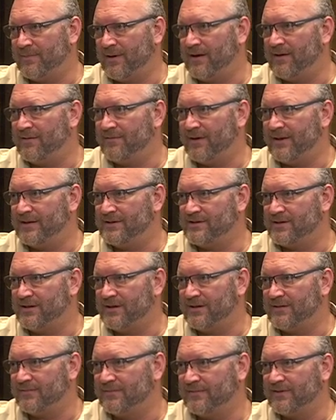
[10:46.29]
part of
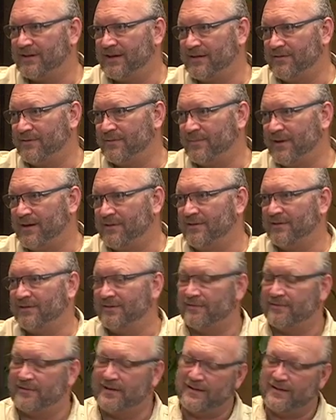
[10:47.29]
HR to get your bonus.